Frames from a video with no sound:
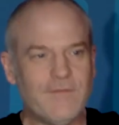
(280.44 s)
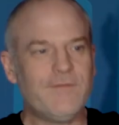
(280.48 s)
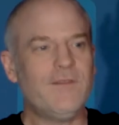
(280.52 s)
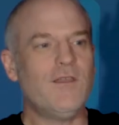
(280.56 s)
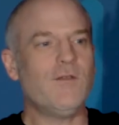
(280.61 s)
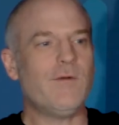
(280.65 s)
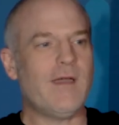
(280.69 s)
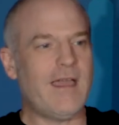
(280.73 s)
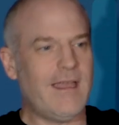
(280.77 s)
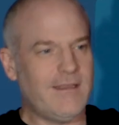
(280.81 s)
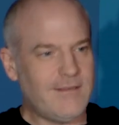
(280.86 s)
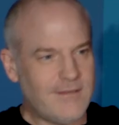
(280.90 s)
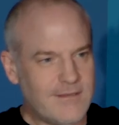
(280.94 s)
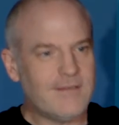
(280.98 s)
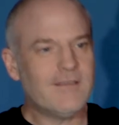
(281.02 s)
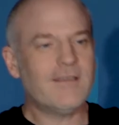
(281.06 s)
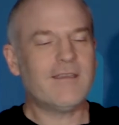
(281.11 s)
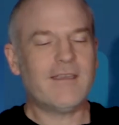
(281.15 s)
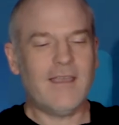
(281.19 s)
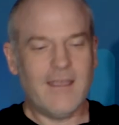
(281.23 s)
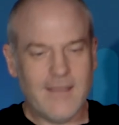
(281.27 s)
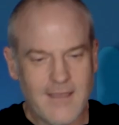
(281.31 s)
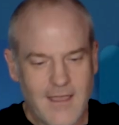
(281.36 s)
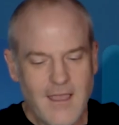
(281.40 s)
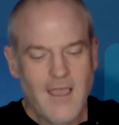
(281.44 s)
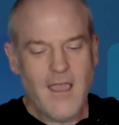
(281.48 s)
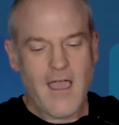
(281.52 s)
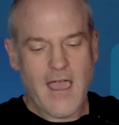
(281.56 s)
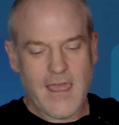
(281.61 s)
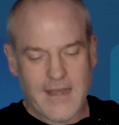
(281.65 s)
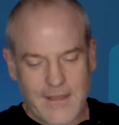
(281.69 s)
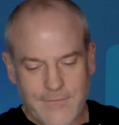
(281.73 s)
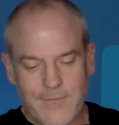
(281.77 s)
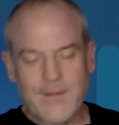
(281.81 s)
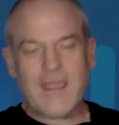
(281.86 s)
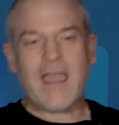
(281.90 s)
a few hands, okay?
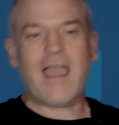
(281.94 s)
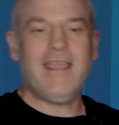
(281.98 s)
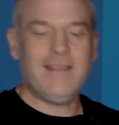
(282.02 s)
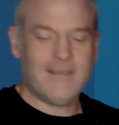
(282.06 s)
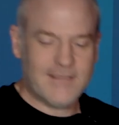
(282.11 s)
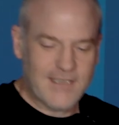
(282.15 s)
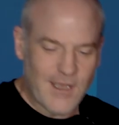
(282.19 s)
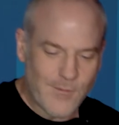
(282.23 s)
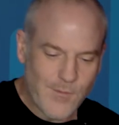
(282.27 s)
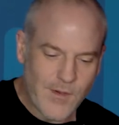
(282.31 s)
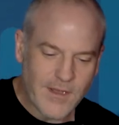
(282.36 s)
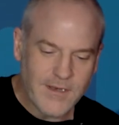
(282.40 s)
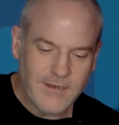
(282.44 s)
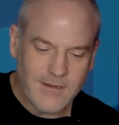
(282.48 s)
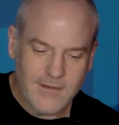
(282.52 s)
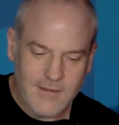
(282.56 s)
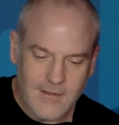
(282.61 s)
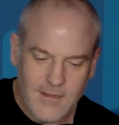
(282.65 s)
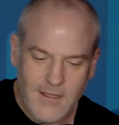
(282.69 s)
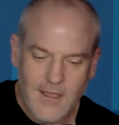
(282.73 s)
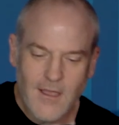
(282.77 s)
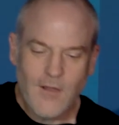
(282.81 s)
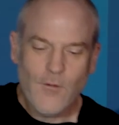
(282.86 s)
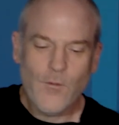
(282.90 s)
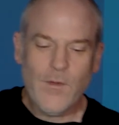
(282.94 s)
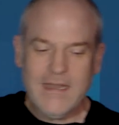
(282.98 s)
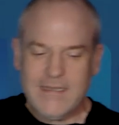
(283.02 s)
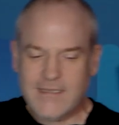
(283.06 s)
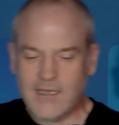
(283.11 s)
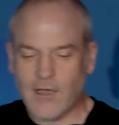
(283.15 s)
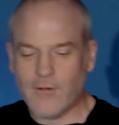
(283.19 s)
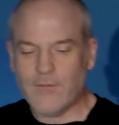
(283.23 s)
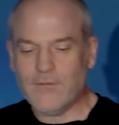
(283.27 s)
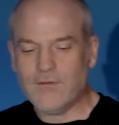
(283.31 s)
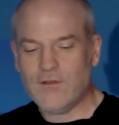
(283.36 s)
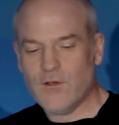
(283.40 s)
And if we hate someone, we
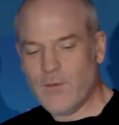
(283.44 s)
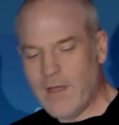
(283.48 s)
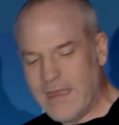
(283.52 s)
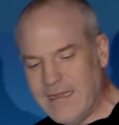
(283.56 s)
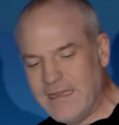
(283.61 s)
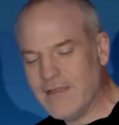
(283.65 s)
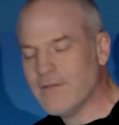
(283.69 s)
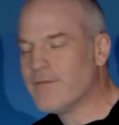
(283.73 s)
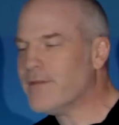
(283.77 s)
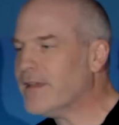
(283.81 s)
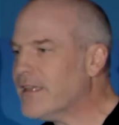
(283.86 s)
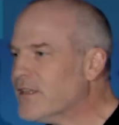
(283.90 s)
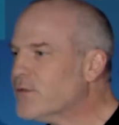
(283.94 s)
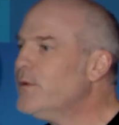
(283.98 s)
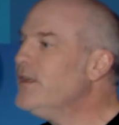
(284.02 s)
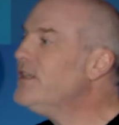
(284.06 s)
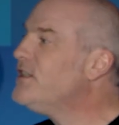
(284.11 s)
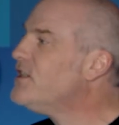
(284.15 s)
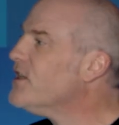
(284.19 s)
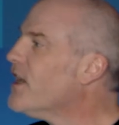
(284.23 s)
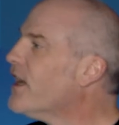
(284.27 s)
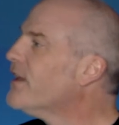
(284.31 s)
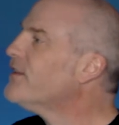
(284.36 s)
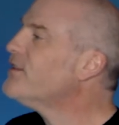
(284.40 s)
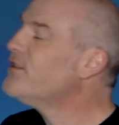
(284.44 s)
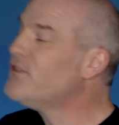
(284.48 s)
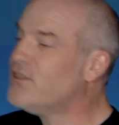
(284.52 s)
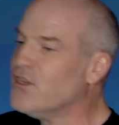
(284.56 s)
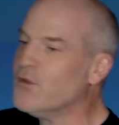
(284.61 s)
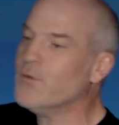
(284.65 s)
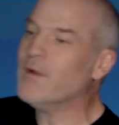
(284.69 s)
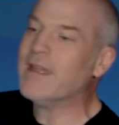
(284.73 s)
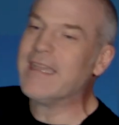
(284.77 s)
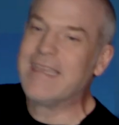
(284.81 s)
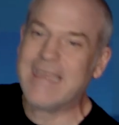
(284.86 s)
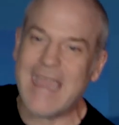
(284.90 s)
don't do any of these. We just
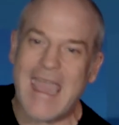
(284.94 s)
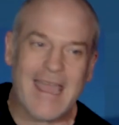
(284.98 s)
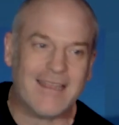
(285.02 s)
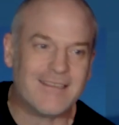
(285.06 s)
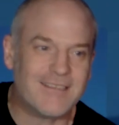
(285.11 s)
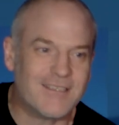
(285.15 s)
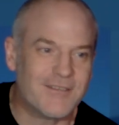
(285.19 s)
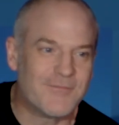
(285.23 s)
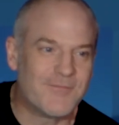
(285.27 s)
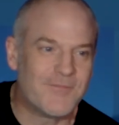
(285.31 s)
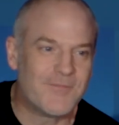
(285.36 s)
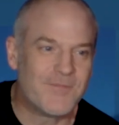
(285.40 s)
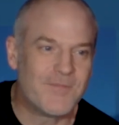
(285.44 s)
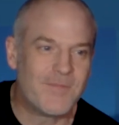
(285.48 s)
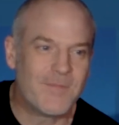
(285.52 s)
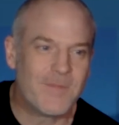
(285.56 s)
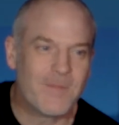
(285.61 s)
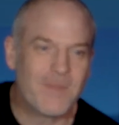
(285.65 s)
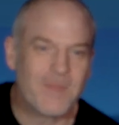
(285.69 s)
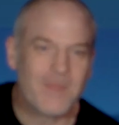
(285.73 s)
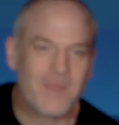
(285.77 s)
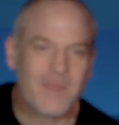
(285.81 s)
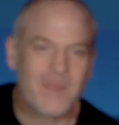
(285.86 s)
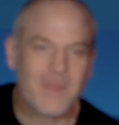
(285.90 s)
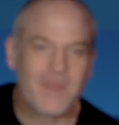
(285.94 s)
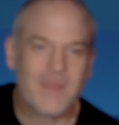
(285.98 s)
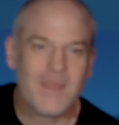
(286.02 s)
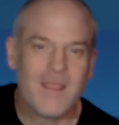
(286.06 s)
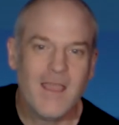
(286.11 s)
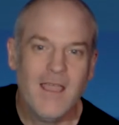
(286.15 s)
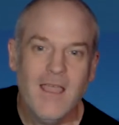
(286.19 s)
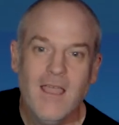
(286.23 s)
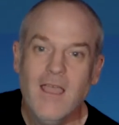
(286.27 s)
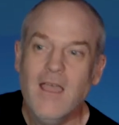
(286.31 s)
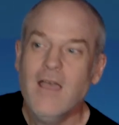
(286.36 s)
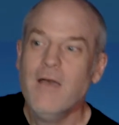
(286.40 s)
do a get.
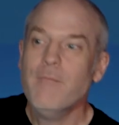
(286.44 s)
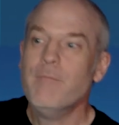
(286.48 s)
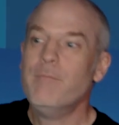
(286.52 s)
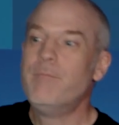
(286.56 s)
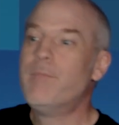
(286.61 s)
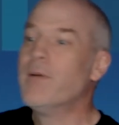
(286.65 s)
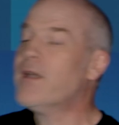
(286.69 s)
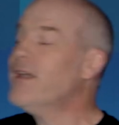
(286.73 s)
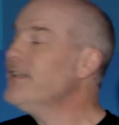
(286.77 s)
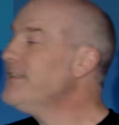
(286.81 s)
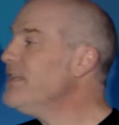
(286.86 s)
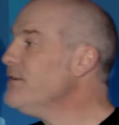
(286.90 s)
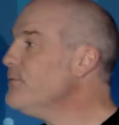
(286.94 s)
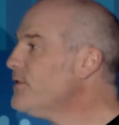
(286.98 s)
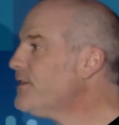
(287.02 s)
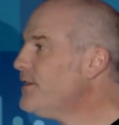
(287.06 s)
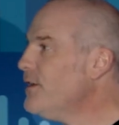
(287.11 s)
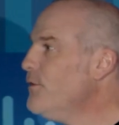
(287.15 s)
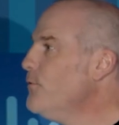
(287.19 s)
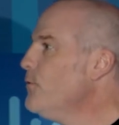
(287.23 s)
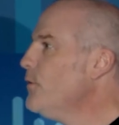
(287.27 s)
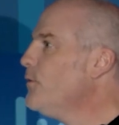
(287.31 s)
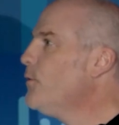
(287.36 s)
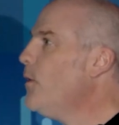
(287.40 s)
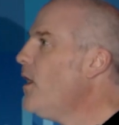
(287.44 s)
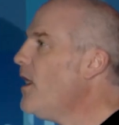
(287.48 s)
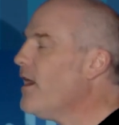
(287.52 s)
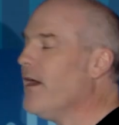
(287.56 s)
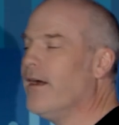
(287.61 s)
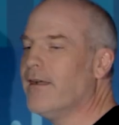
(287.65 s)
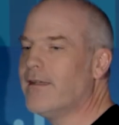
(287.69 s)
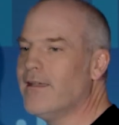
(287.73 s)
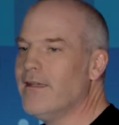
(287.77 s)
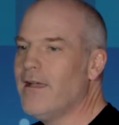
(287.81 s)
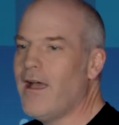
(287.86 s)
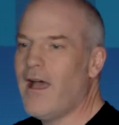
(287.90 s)
Because it still would
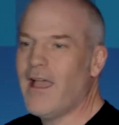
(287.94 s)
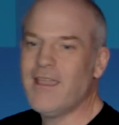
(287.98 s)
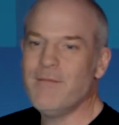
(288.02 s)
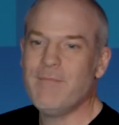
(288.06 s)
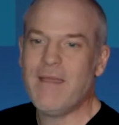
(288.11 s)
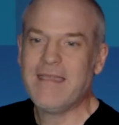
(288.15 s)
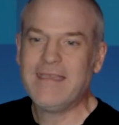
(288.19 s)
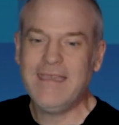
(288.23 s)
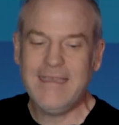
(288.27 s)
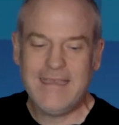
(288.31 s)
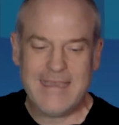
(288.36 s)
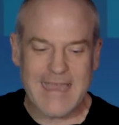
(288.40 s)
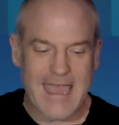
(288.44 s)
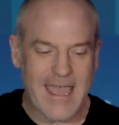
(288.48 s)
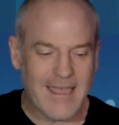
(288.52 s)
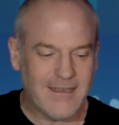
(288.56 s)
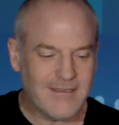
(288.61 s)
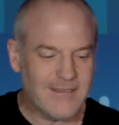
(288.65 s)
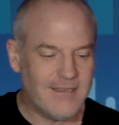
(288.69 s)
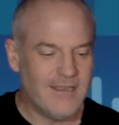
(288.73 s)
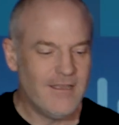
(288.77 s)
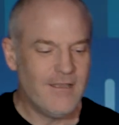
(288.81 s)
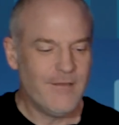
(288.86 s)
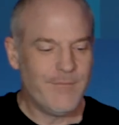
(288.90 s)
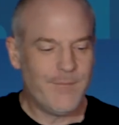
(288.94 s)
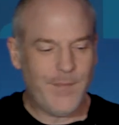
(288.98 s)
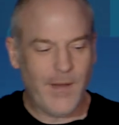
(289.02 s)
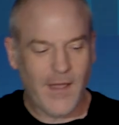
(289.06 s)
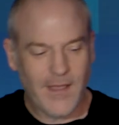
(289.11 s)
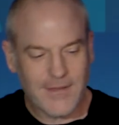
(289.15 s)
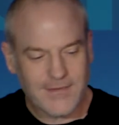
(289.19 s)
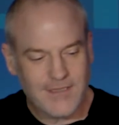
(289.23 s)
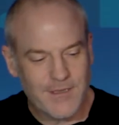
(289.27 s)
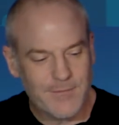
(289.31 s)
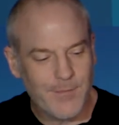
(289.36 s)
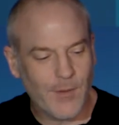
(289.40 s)
work. I can make a get,
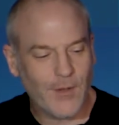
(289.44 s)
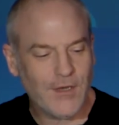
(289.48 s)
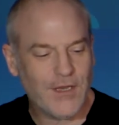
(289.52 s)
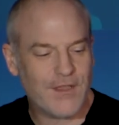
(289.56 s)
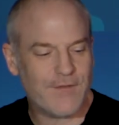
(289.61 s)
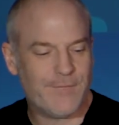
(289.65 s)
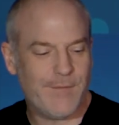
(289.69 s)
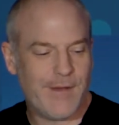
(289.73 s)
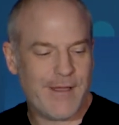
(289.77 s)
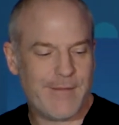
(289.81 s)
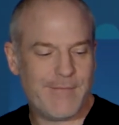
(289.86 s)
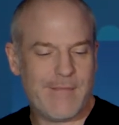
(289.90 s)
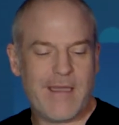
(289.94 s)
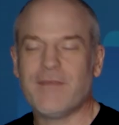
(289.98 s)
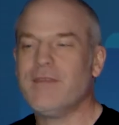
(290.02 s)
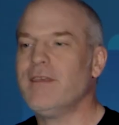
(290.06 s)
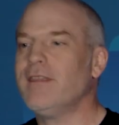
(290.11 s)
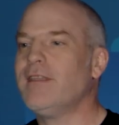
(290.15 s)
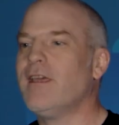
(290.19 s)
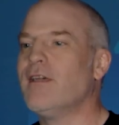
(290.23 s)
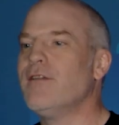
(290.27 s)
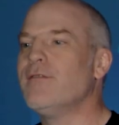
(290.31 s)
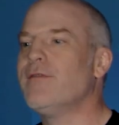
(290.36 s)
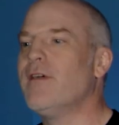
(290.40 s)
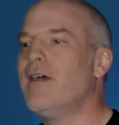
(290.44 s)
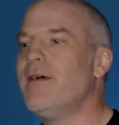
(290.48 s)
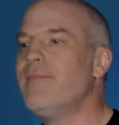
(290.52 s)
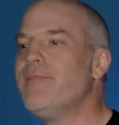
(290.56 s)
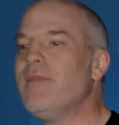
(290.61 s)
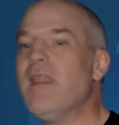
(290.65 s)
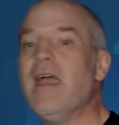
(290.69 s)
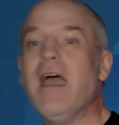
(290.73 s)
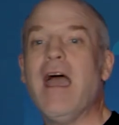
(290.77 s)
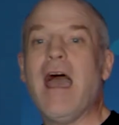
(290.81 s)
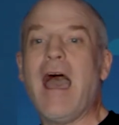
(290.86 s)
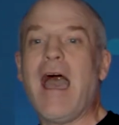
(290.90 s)
pass the body of my method over,
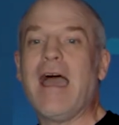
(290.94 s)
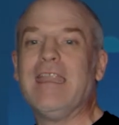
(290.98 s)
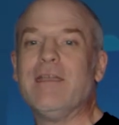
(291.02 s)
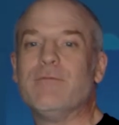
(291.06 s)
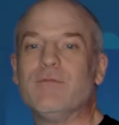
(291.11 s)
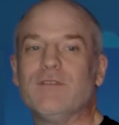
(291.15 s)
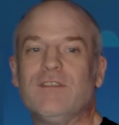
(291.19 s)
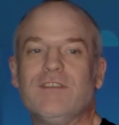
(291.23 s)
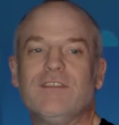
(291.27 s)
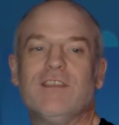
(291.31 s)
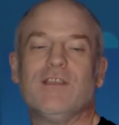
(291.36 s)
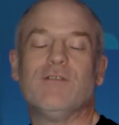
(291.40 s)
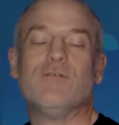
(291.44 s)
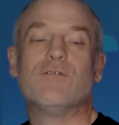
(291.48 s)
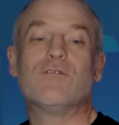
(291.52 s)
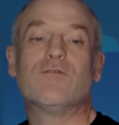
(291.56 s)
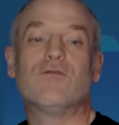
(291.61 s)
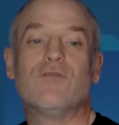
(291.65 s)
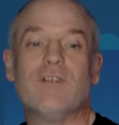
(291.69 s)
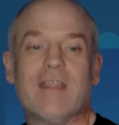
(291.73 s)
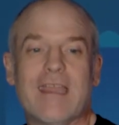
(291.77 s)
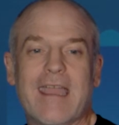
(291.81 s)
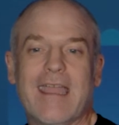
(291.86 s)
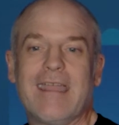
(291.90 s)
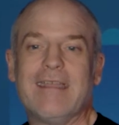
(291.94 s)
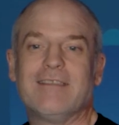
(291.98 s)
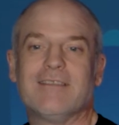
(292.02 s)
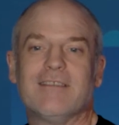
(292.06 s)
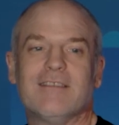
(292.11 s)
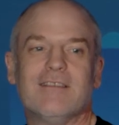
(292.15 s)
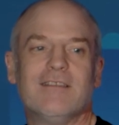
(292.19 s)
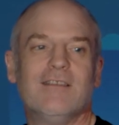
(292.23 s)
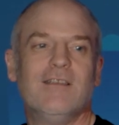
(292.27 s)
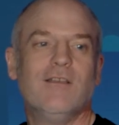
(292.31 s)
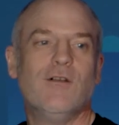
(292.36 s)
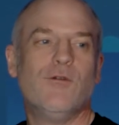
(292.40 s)
and it would still
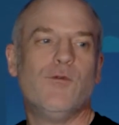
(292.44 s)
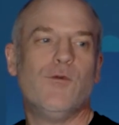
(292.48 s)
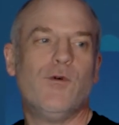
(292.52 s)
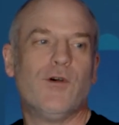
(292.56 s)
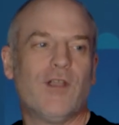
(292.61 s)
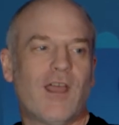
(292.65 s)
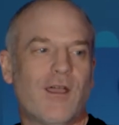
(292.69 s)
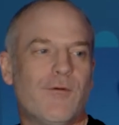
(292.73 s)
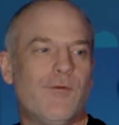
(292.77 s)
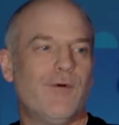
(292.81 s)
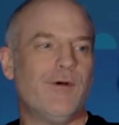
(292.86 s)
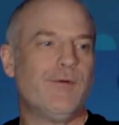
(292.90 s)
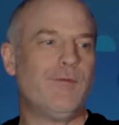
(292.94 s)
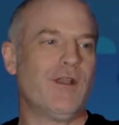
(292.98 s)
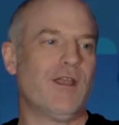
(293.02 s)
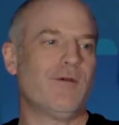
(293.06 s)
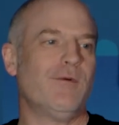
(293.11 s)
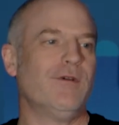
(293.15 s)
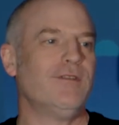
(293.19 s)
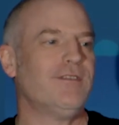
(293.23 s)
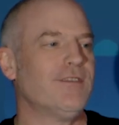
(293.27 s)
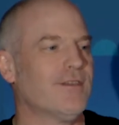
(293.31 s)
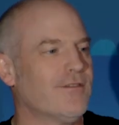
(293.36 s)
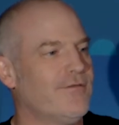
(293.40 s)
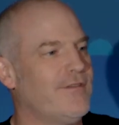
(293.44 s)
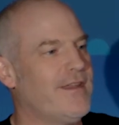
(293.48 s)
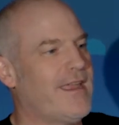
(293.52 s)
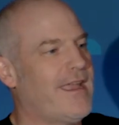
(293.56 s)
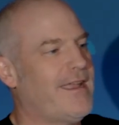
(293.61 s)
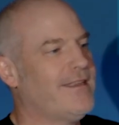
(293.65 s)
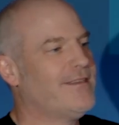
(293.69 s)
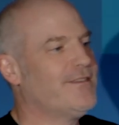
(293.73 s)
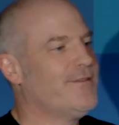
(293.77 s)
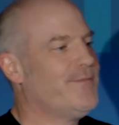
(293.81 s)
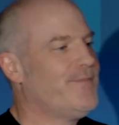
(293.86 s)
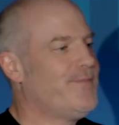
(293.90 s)
create what I want to
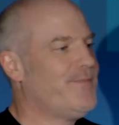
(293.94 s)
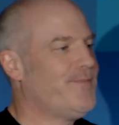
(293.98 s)
create.